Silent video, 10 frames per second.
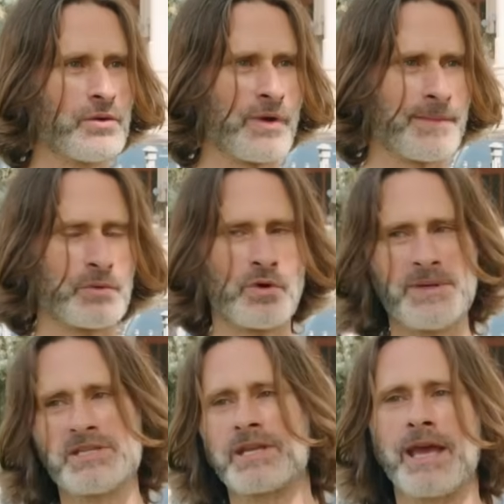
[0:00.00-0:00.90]
women will
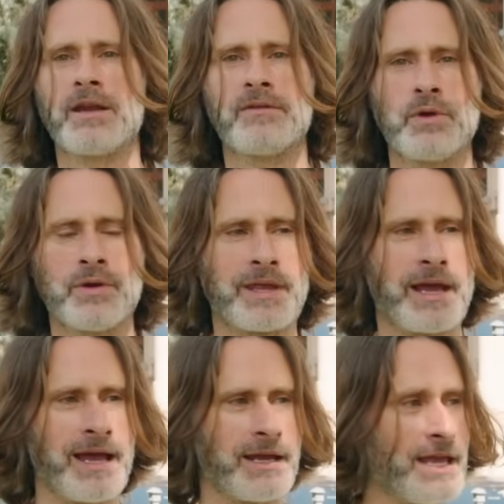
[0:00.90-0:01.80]
be scared of you,
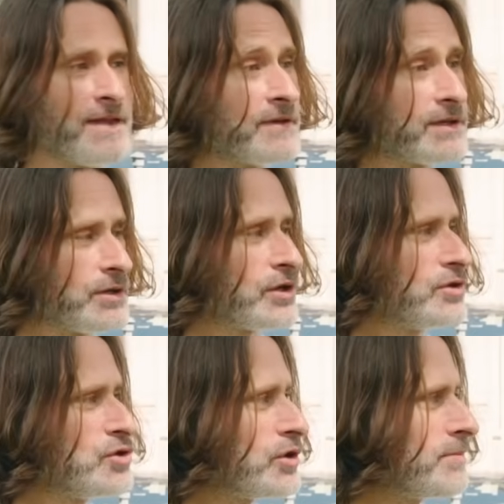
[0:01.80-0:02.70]
and even
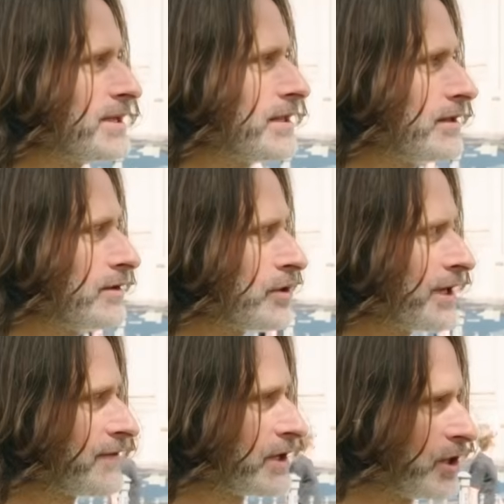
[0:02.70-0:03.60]
you
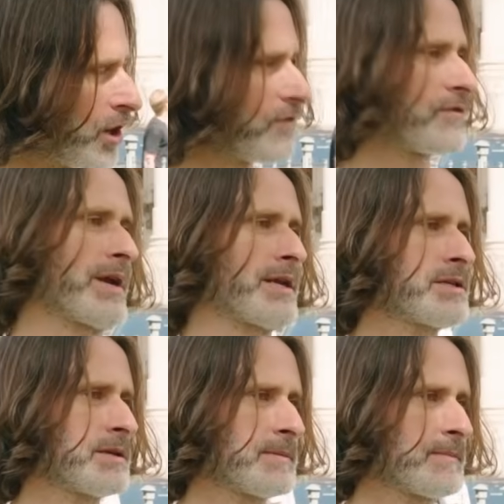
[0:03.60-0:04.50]
could have a
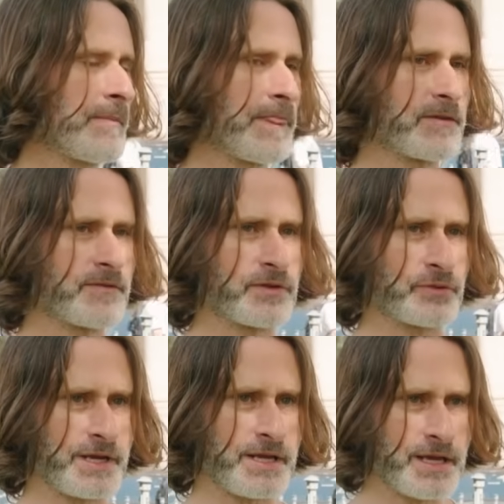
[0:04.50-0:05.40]
girlfriend for
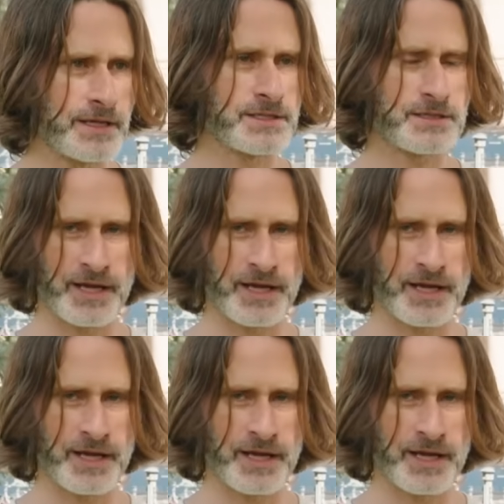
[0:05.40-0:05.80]
3 years.